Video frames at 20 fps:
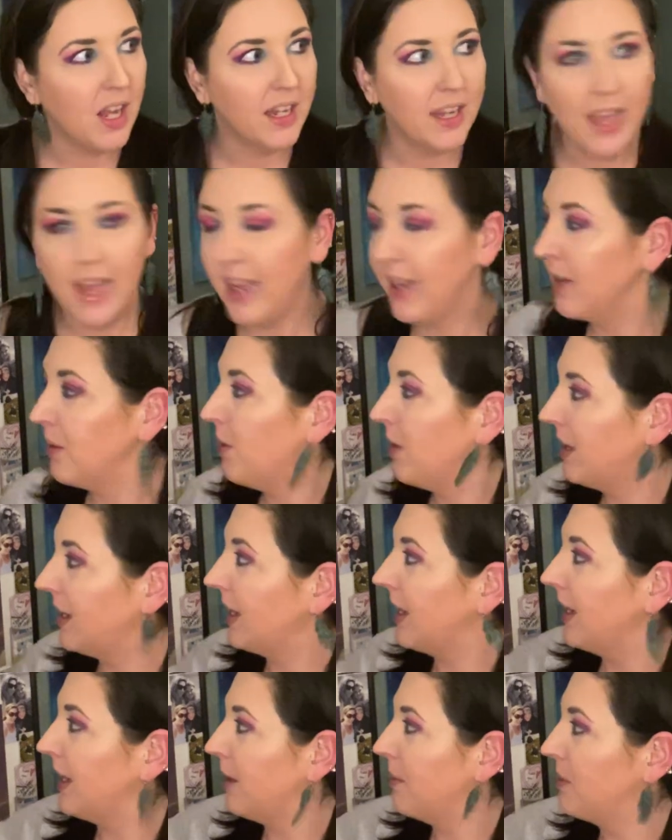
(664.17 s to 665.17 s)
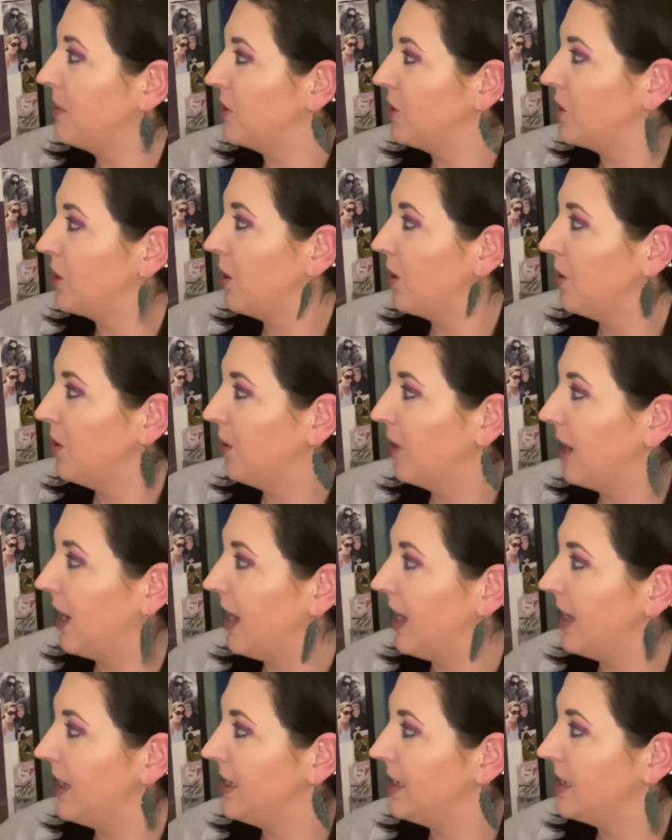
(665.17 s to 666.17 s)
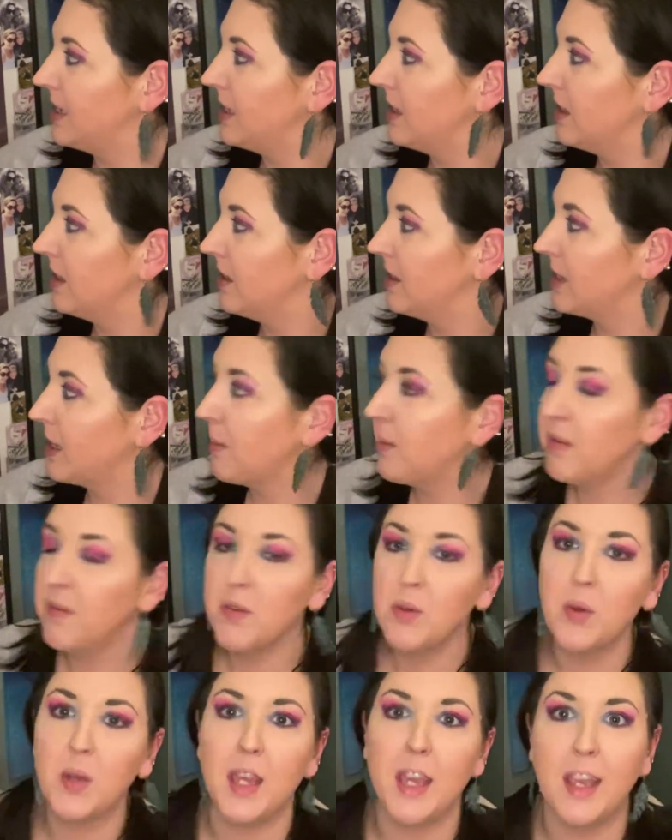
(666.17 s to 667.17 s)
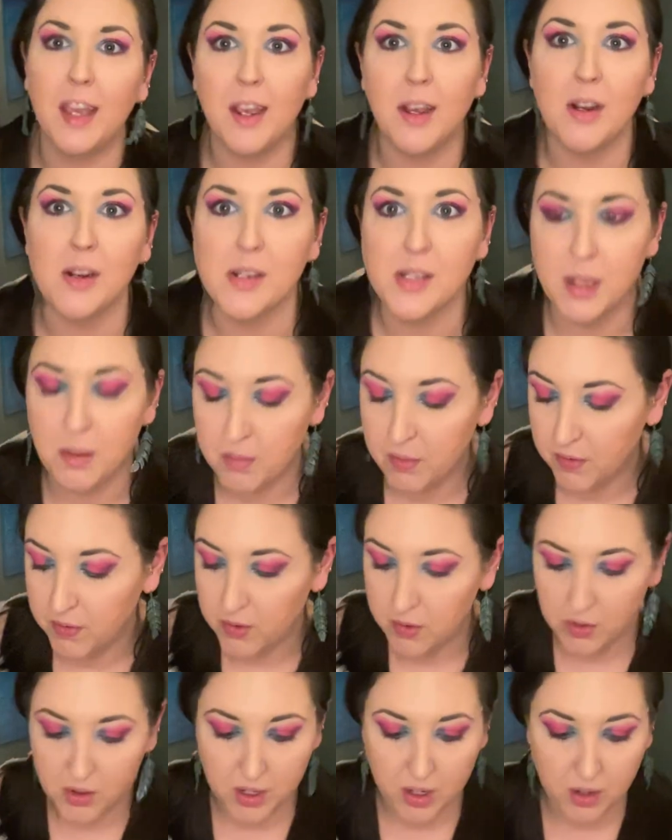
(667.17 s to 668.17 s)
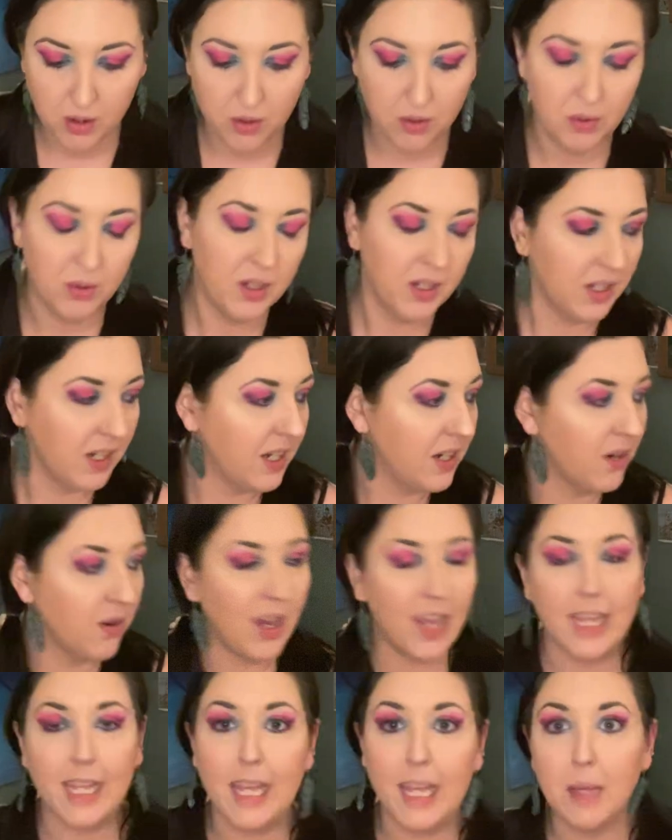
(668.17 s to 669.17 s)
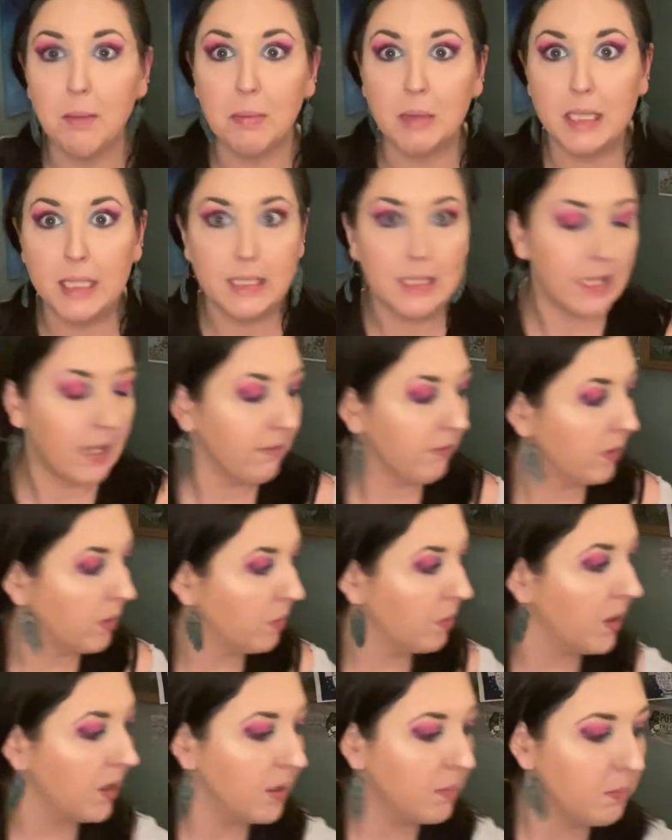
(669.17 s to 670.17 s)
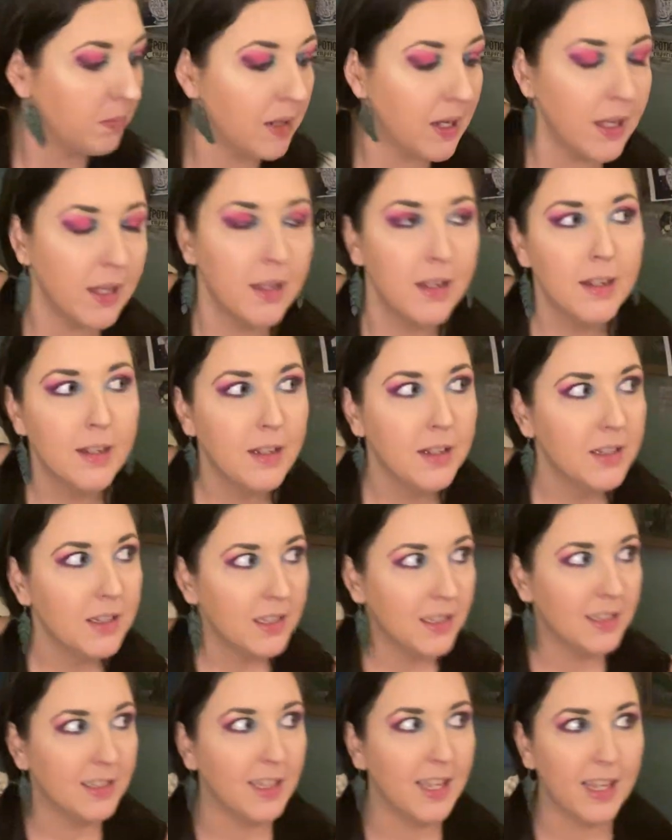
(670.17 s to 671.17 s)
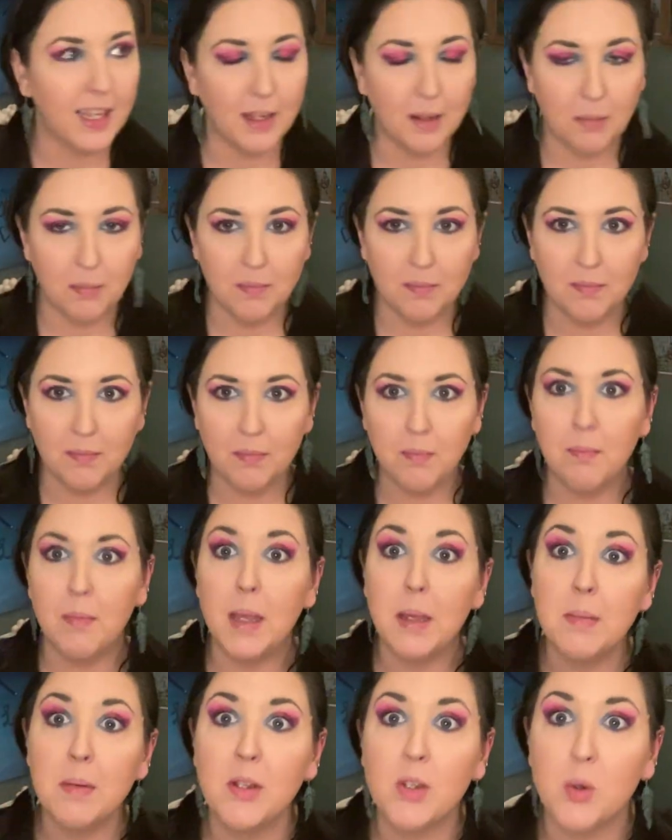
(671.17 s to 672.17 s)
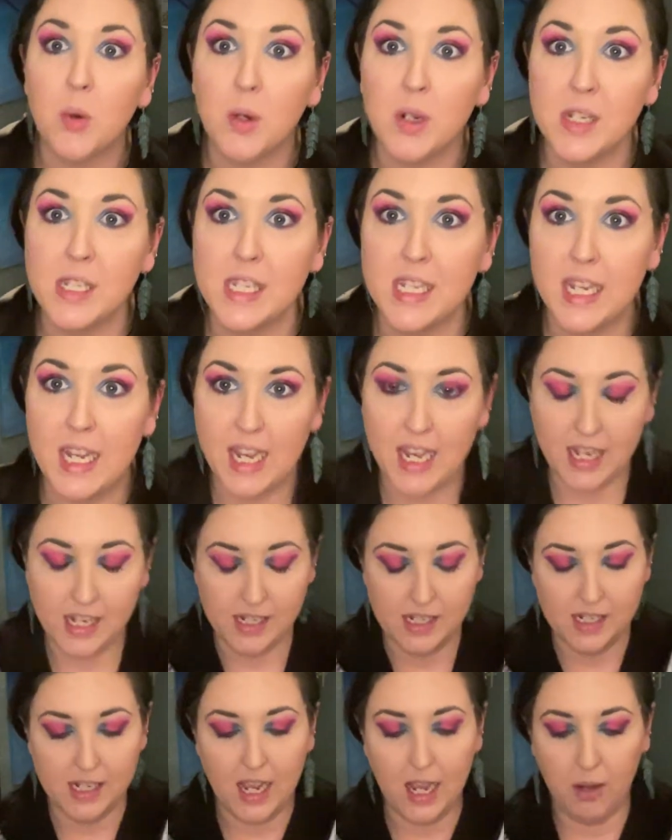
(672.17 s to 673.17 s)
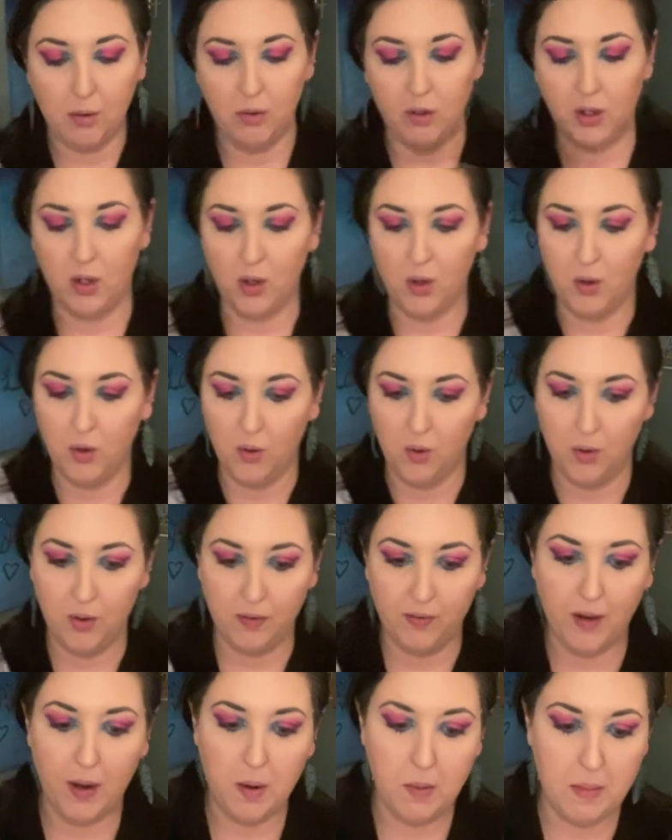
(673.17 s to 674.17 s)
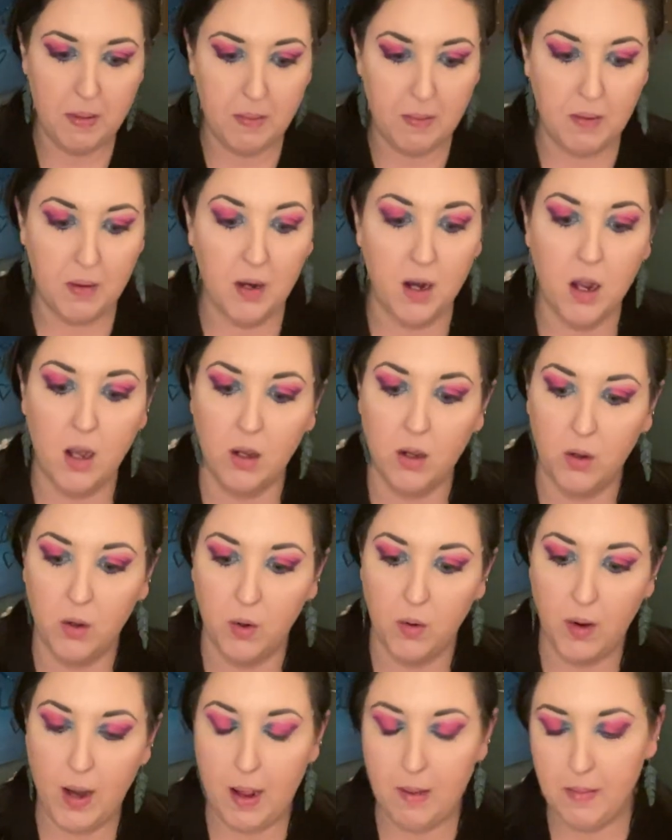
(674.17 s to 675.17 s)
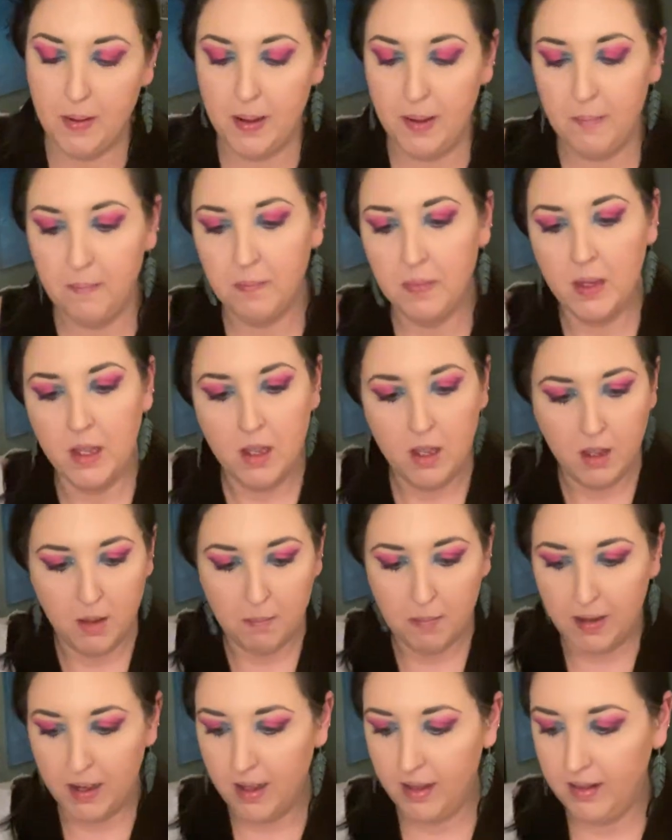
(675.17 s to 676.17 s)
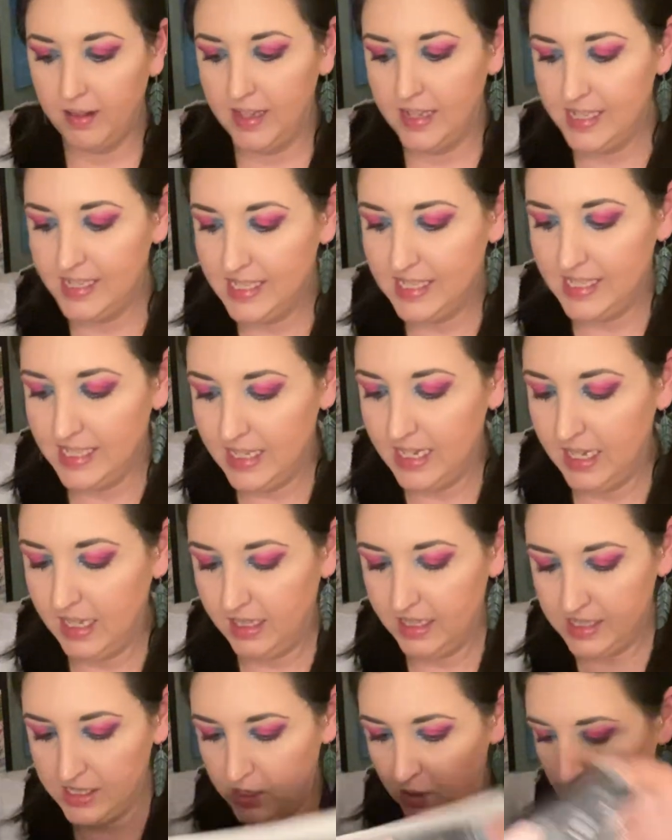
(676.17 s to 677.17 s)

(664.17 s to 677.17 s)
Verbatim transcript: I kind of want to get up and show you guys. Some of you care, some of you don't, and I know I can't please everyone, but like maybe towards the end I will go, if I remember, I'll go grab it. But let's see, let's